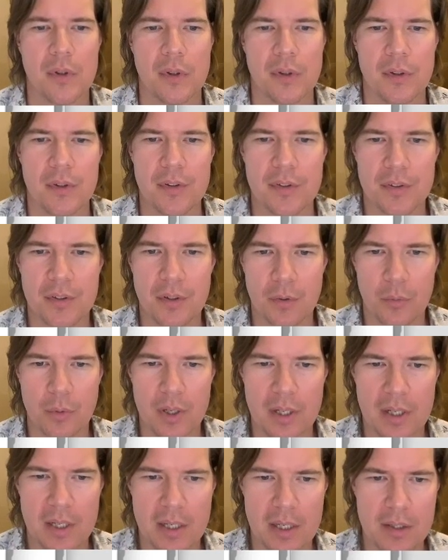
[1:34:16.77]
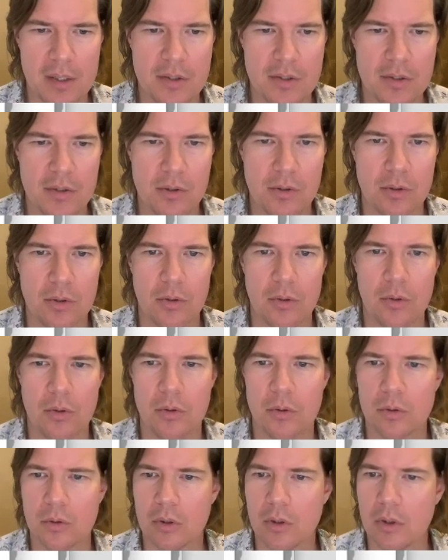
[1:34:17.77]
So we need
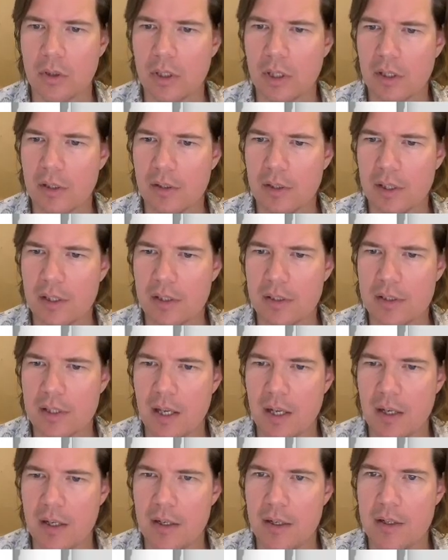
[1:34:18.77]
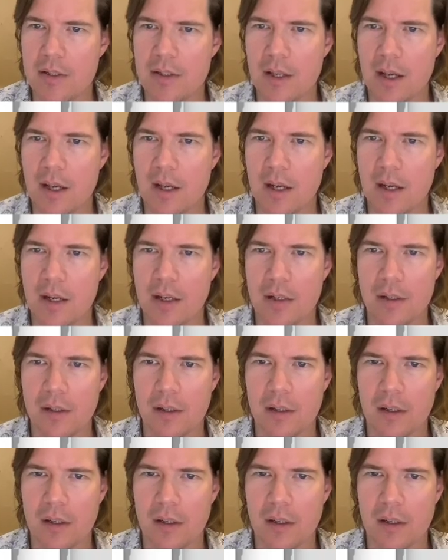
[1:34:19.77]
to look at the antenna design